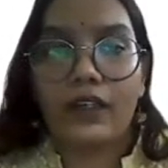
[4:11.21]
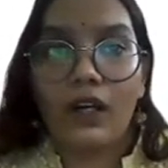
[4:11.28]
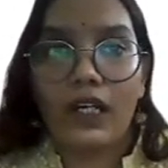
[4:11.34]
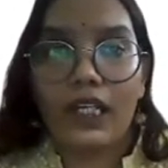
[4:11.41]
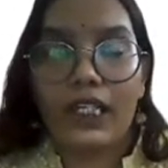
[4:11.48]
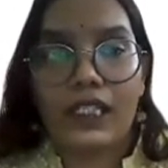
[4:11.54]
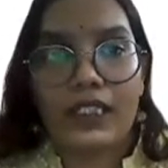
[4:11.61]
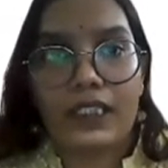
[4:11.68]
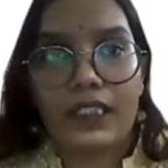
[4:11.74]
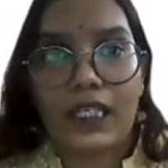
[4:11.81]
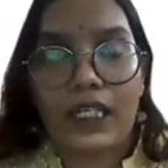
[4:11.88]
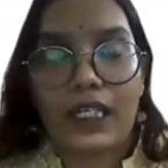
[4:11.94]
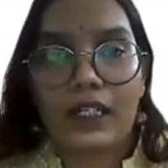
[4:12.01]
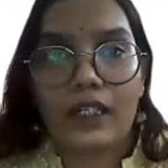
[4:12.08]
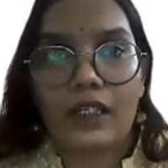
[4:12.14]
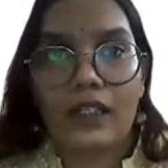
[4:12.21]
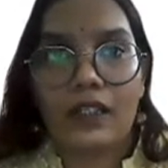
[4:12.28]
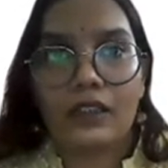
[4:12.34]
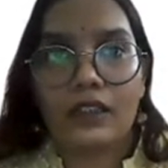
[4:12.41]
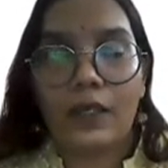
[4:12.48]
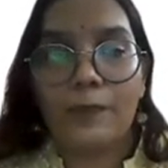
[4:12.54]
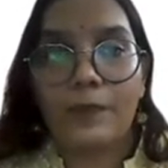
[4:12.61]
Ordinances
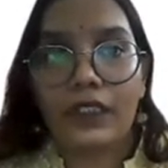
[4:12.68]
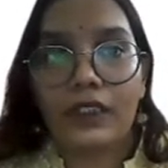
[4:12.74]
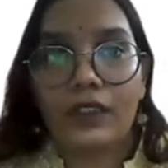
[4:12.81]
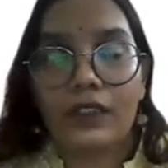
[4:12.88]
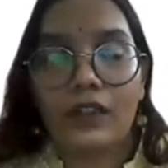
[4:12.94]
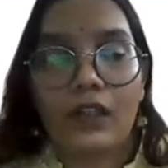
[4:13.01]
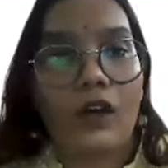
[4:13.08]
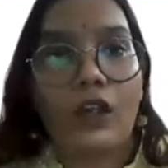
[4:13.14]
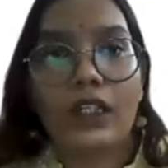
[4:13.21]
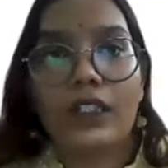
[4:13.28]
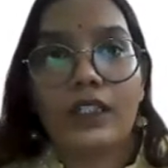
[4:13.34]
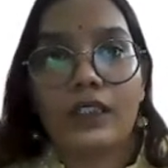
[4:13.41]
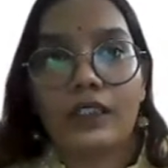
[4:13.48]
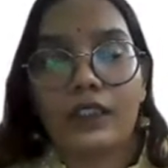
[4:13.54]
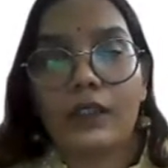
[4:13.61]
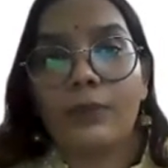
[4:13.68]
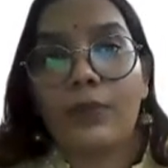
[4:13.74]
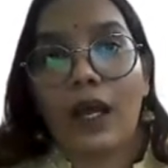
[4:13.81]
are